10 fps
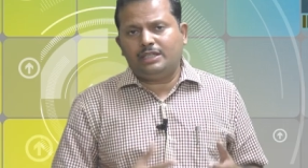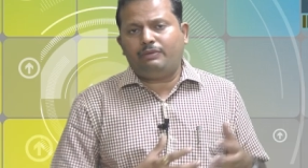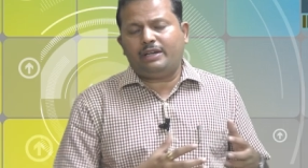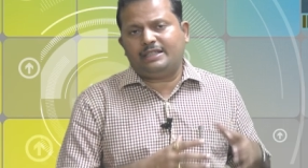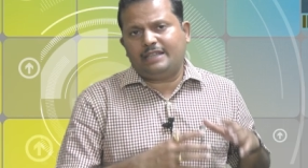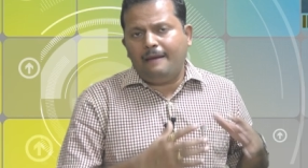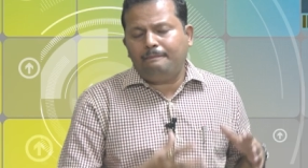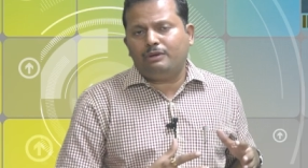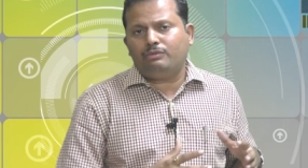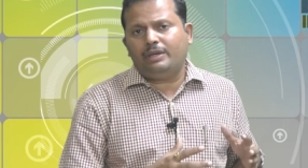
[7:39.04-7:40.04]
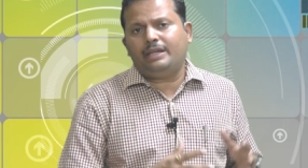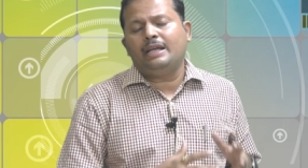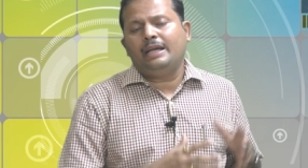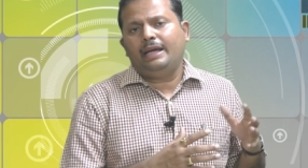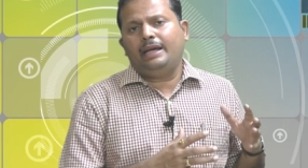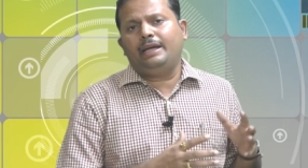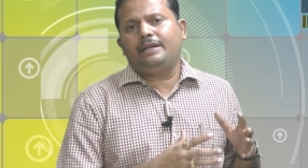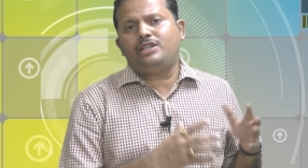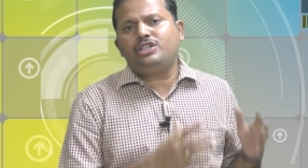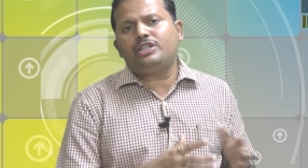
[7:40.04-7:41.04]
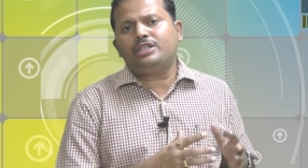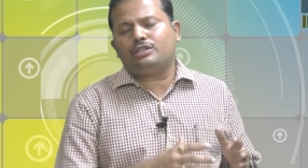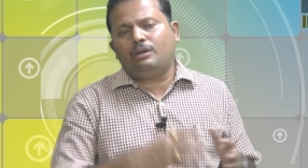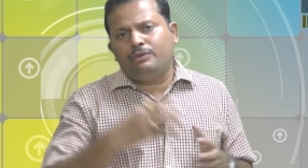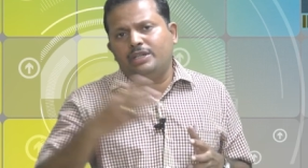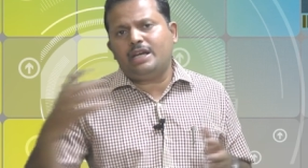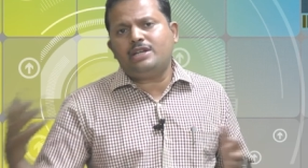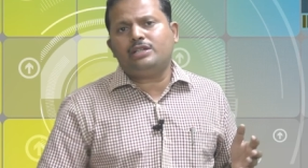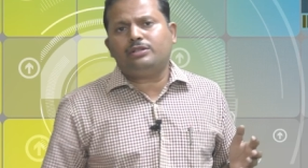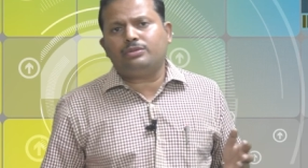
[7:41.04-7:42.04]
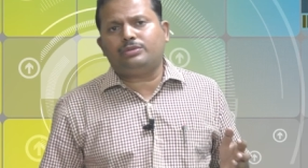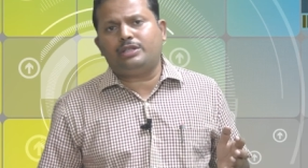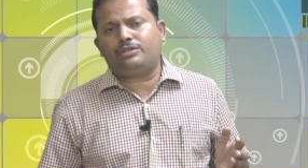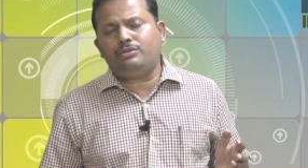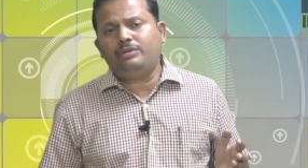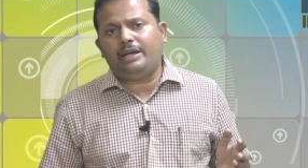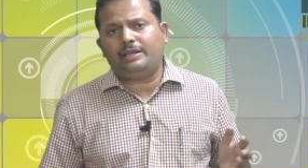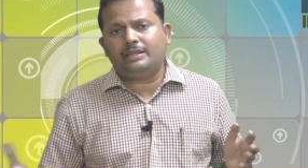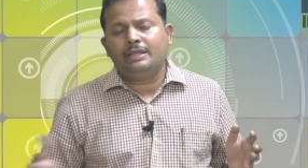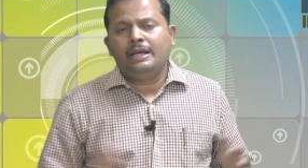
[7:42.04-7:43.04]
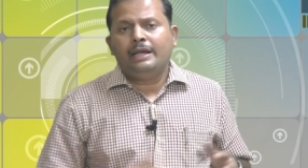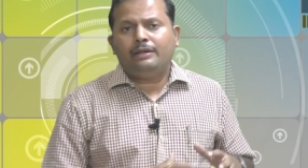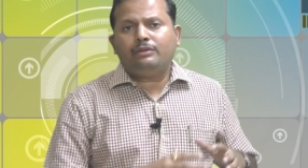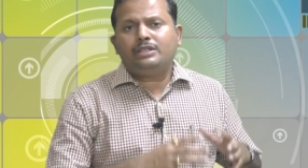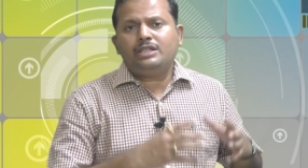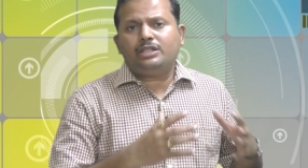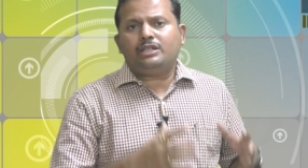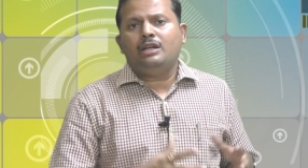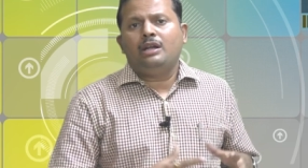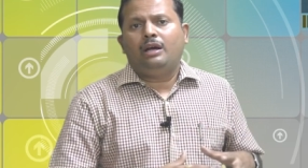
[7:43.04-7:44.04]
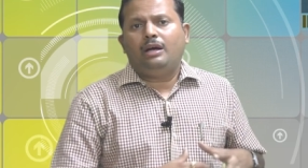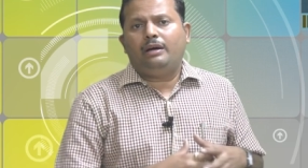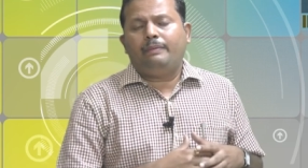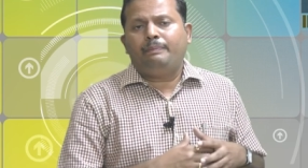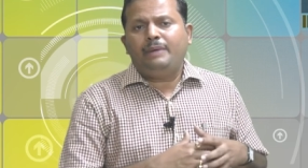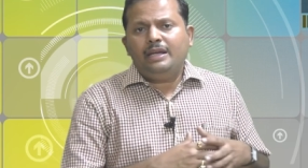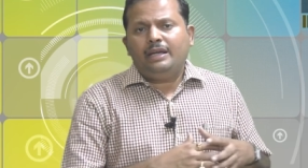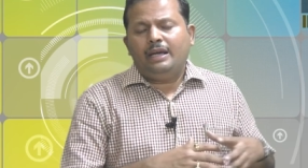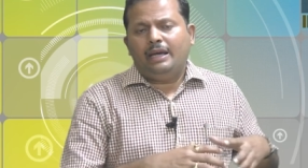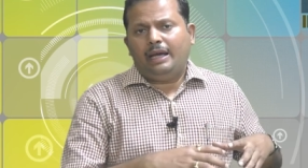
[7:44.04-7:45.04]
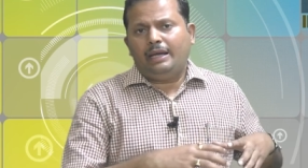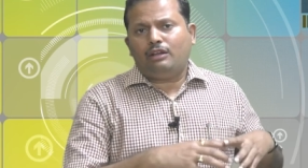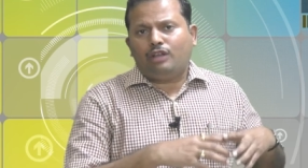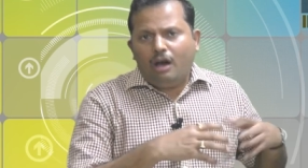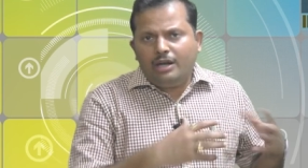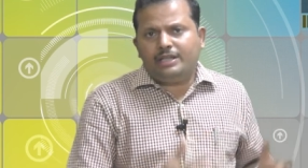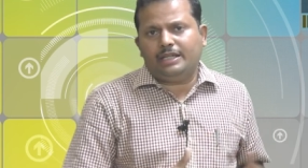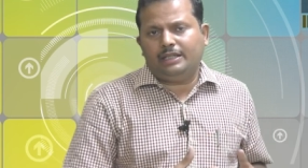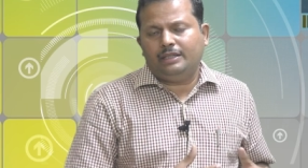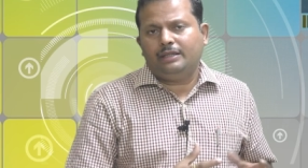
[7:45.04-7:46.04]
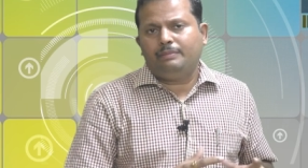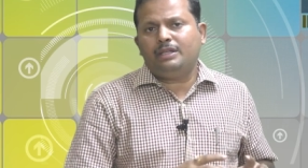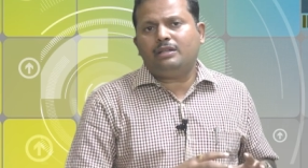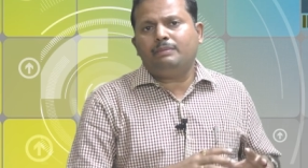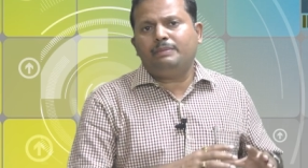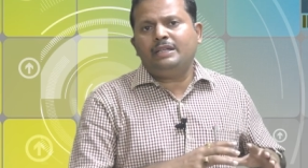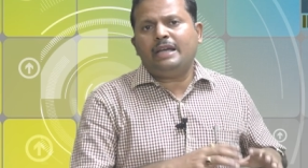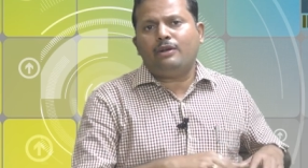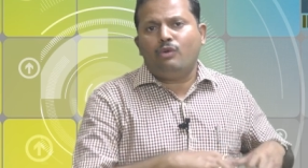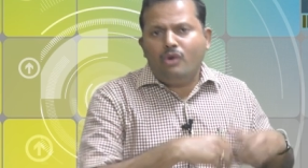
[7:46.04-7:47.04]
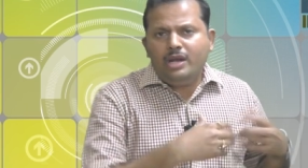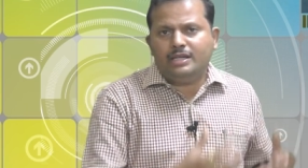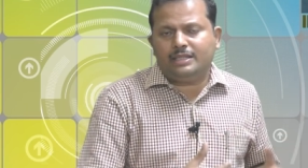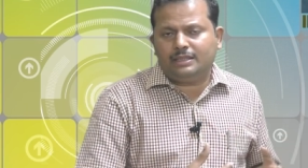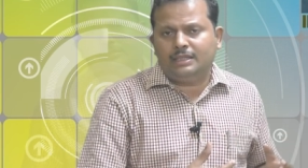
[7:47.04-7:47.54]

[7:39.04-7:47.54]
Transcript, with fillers: So, for example, when a teacher is communicating to the student, now teacher uh, being an authority, being a knower,